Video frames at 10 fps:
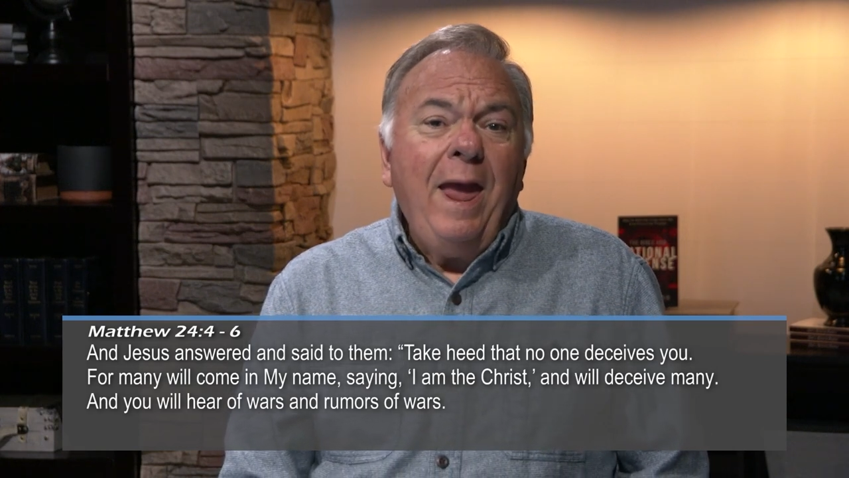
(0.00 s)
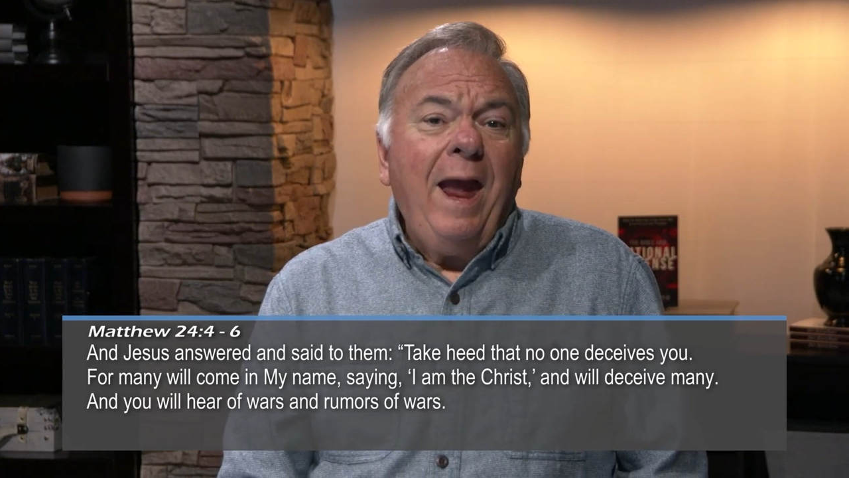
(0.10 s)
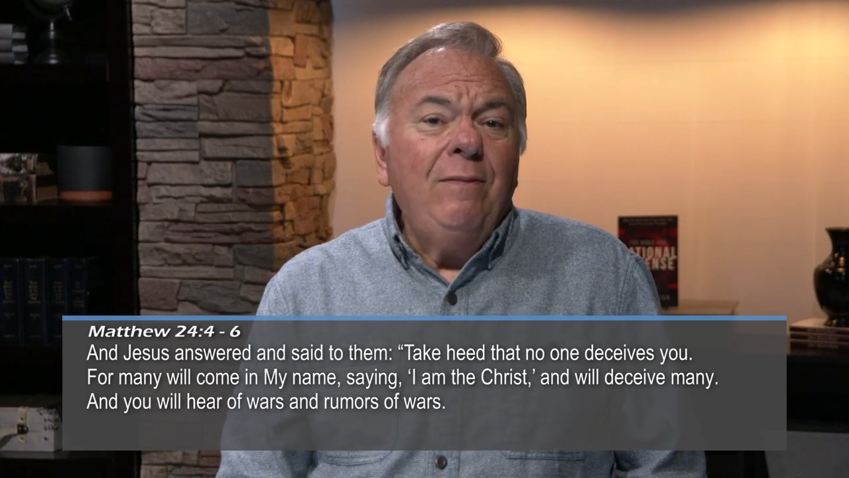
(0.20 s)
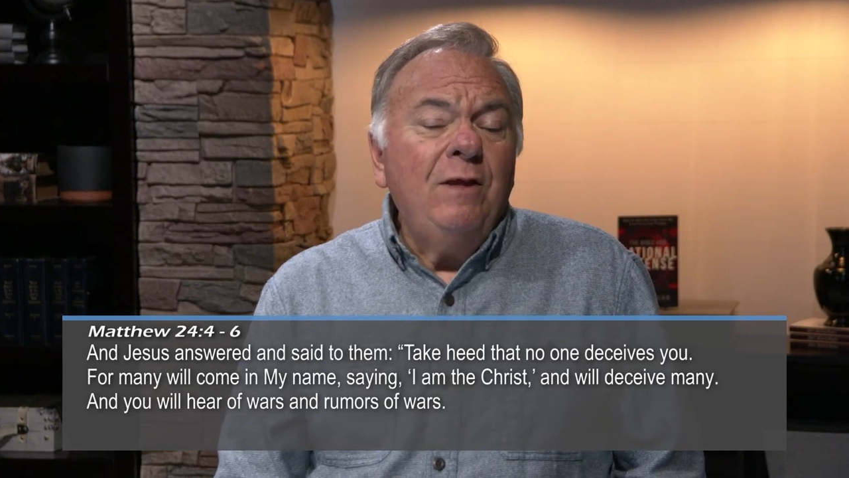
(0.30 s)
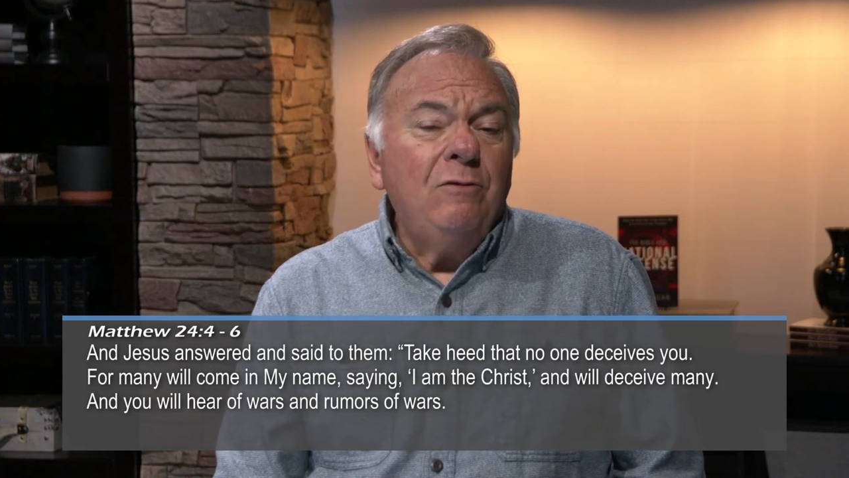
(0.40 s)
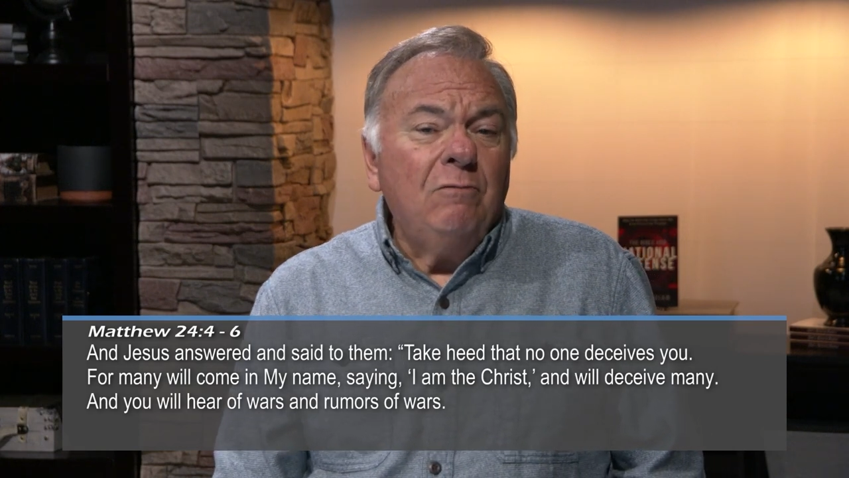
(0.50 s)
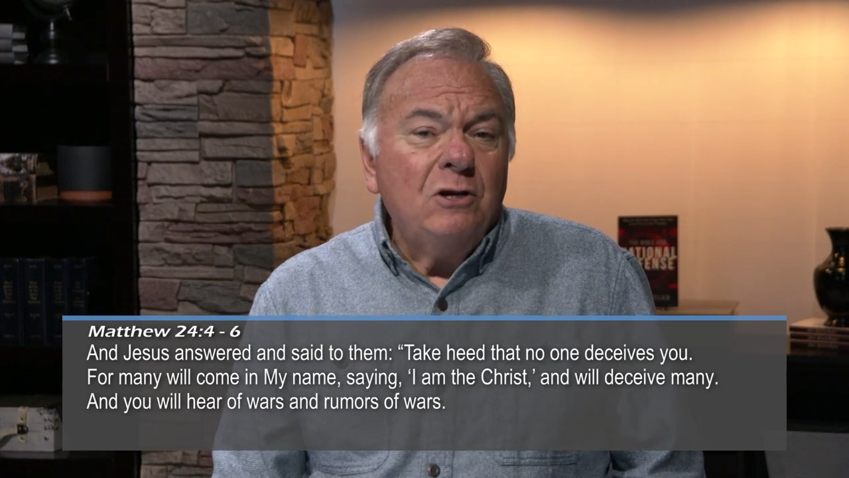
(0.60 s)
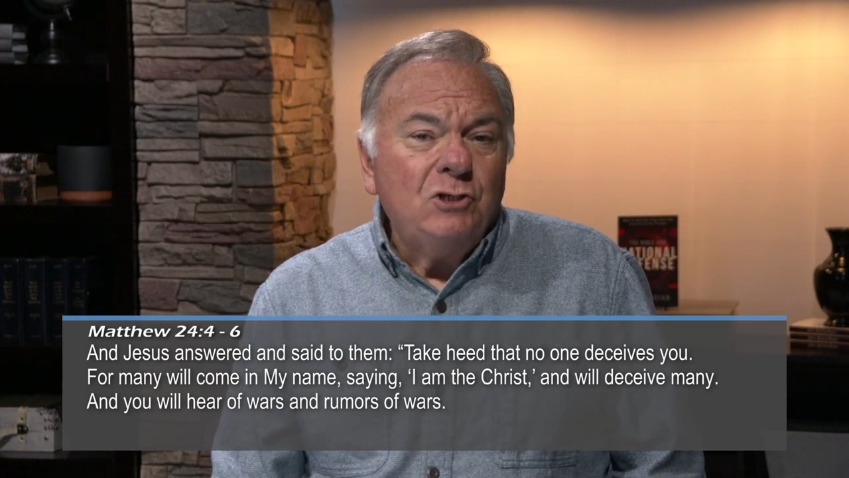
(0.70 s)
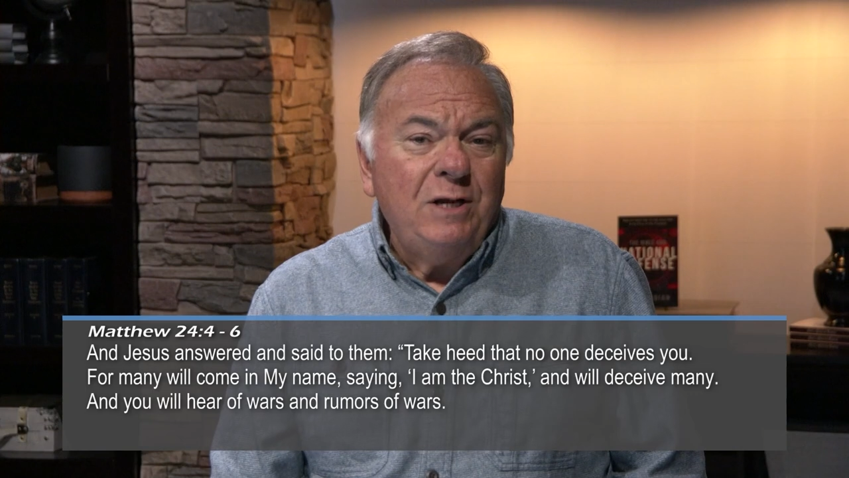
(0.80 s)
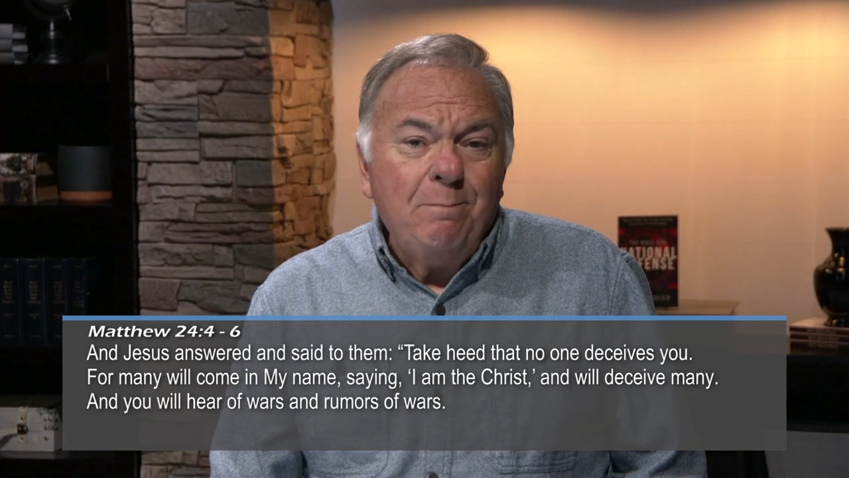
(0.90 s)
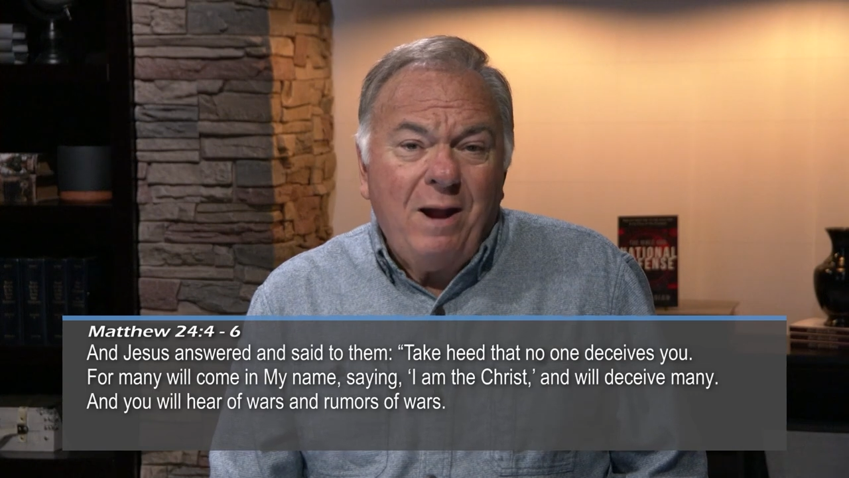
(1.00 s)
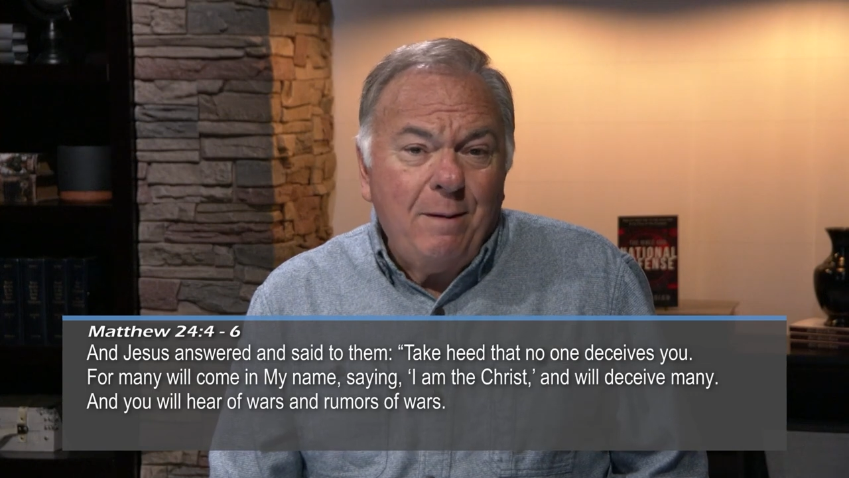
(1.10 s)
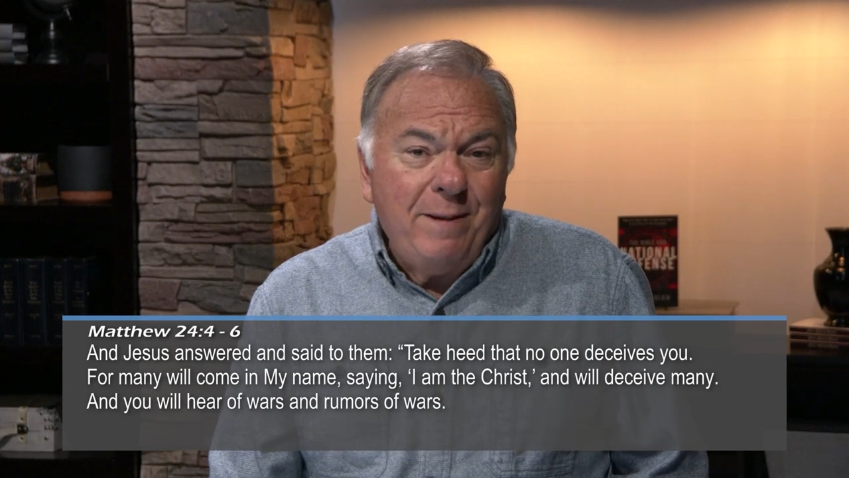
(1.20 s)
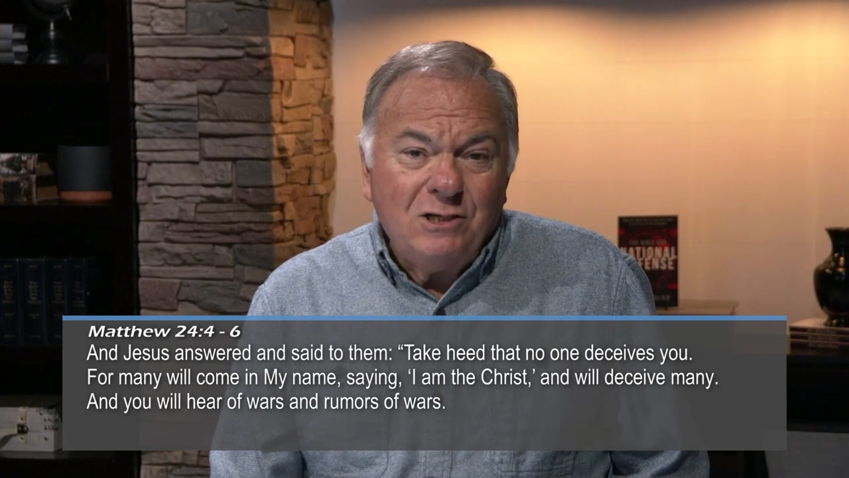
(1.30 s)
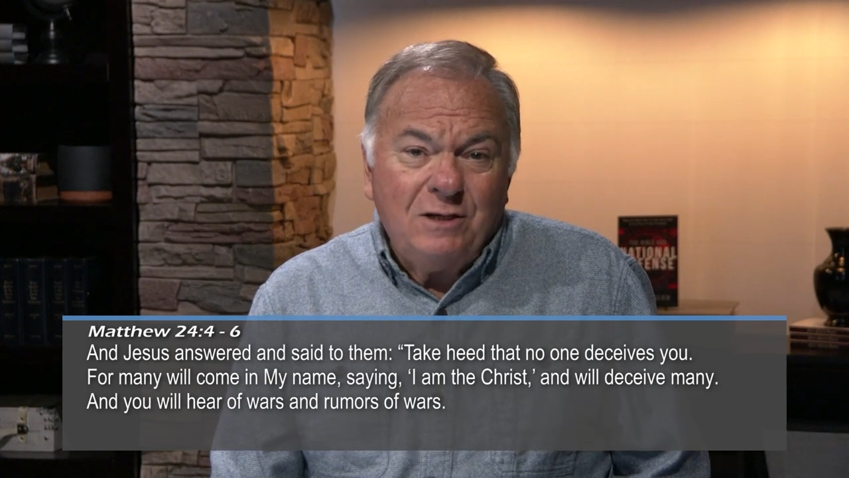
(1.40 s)
And then the Russian
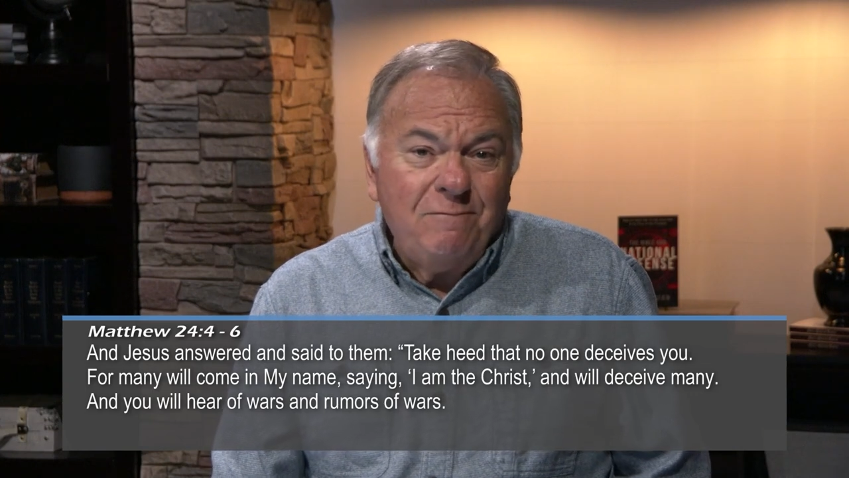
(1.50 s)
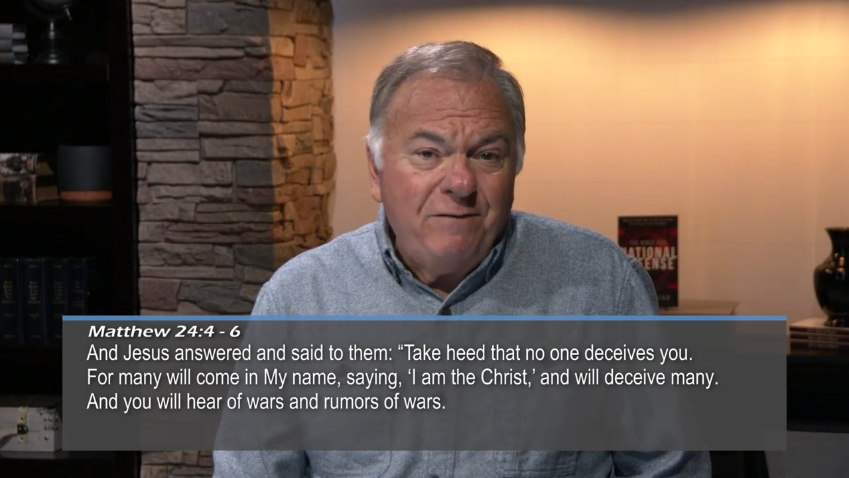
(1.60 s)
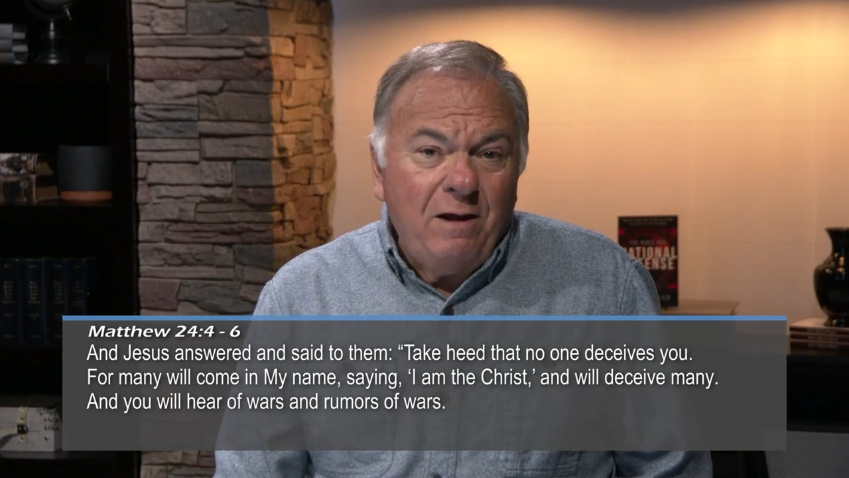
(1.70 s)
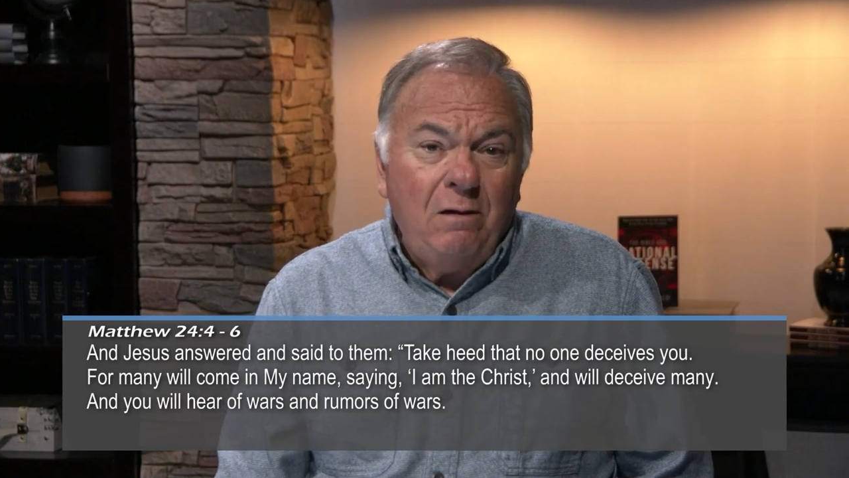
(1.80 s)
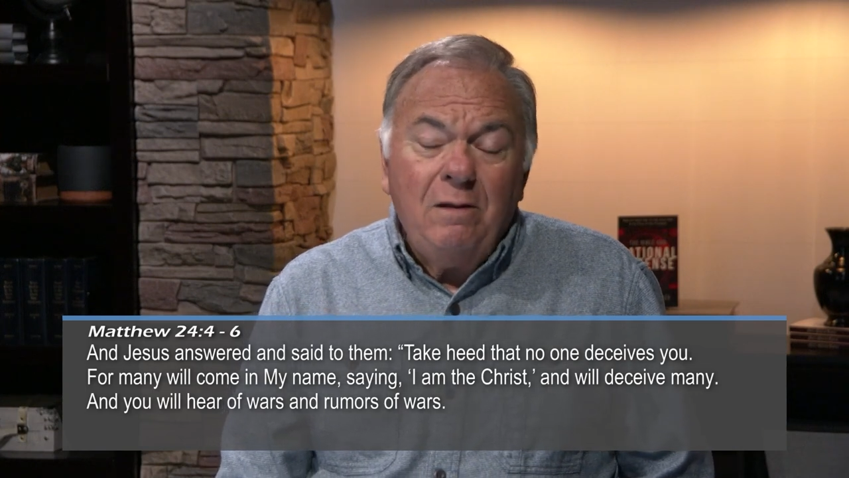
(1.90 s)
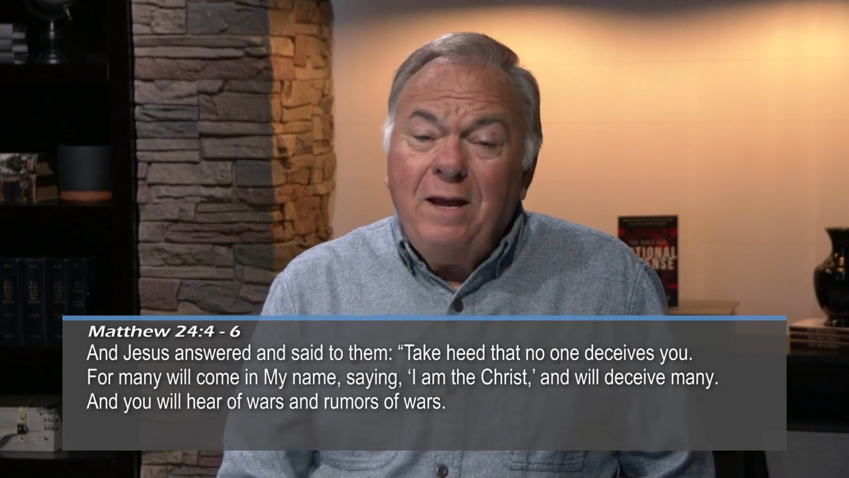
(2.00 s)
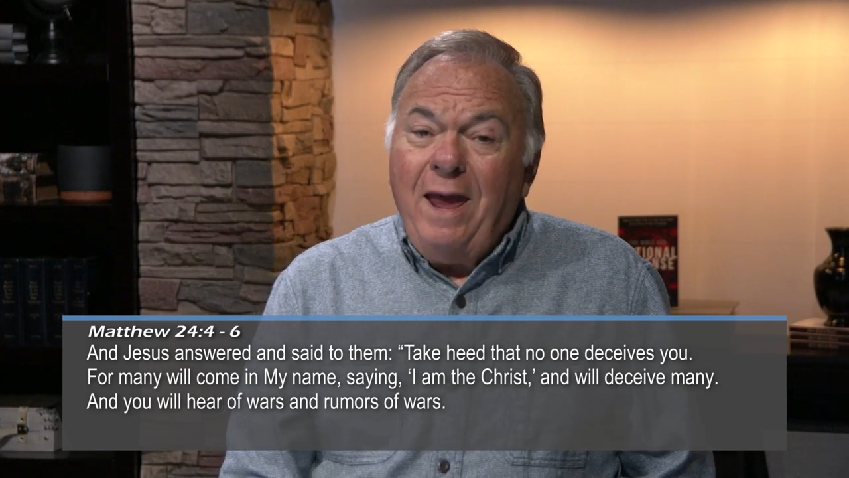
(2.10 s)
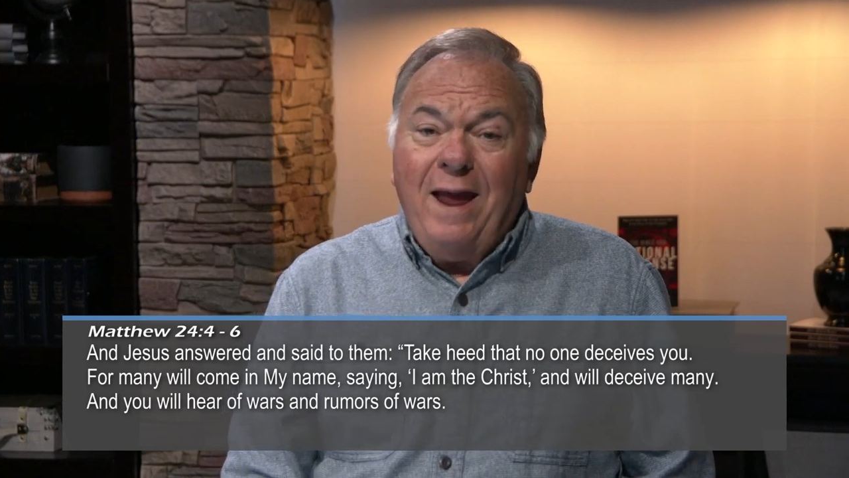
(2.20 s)
Empire basically fell,